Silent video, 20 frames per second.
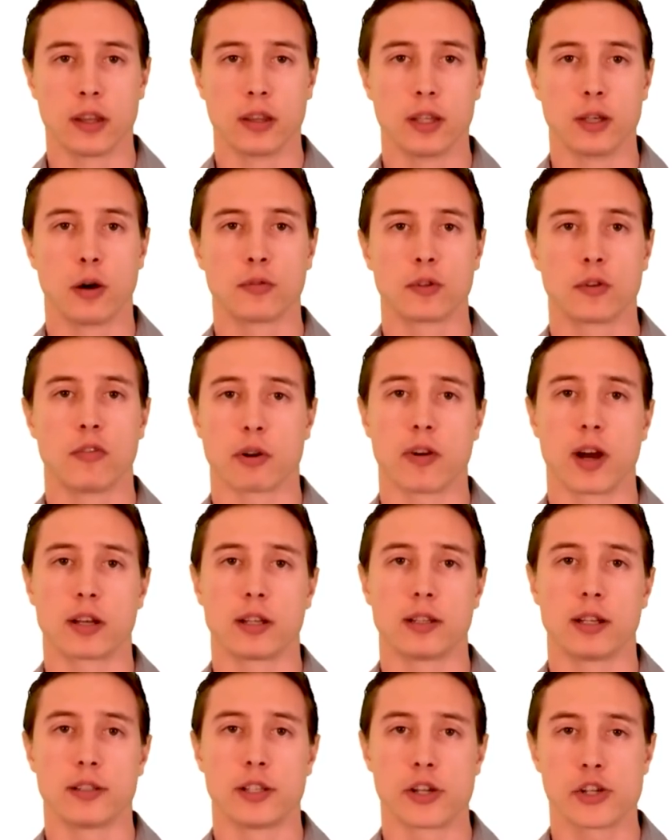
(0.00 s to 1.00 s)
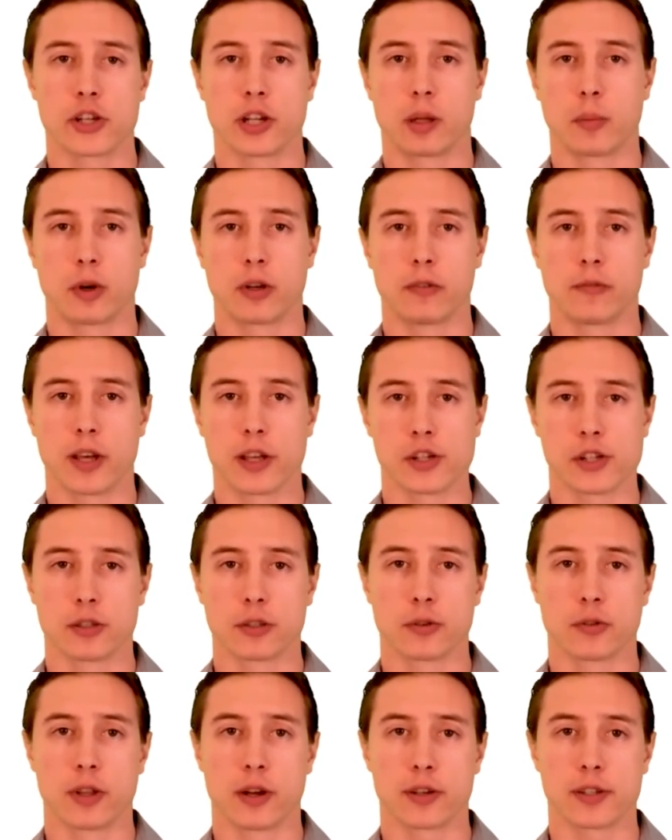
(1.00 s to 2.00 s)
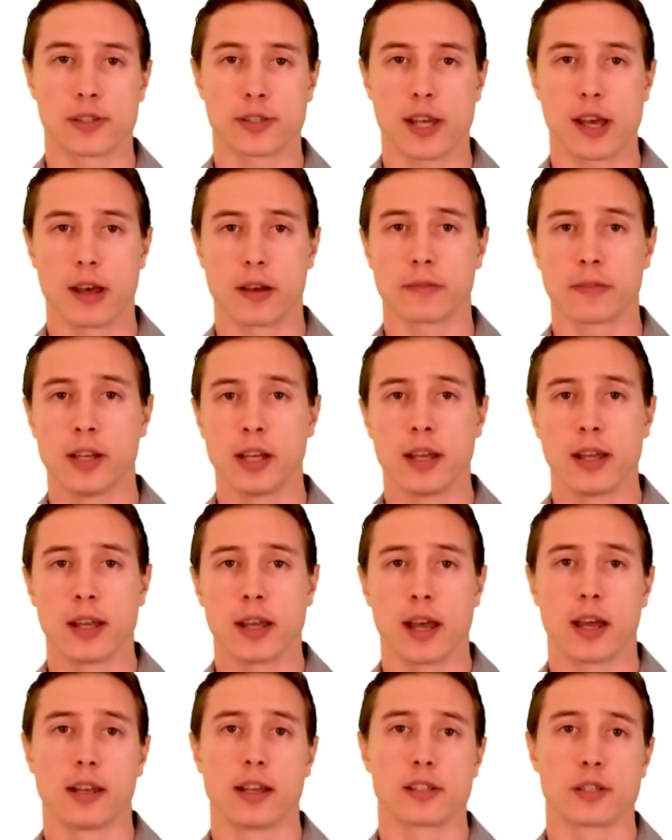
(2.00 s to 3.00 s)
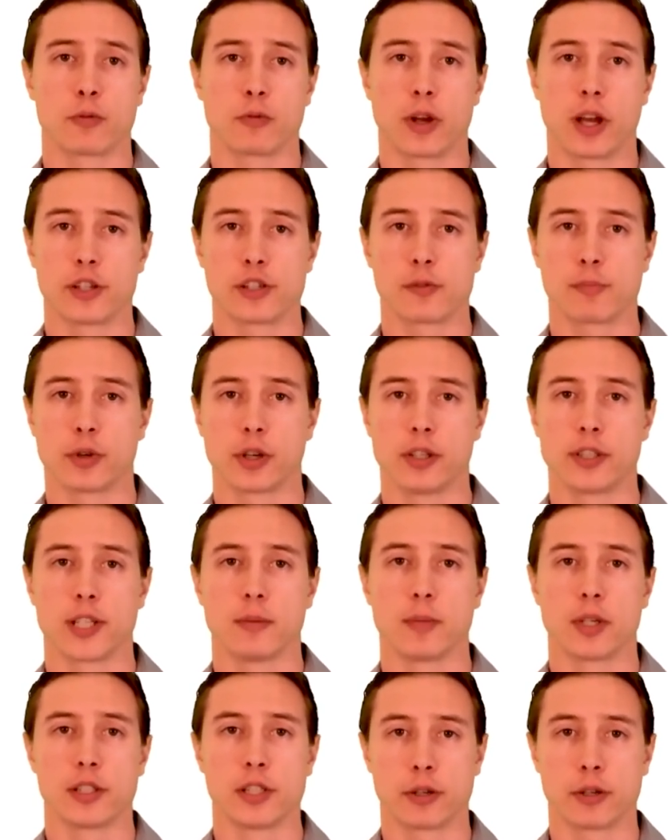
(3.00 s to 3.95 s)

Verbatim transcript: The owner provided additional motivation to their staff and has arranged printed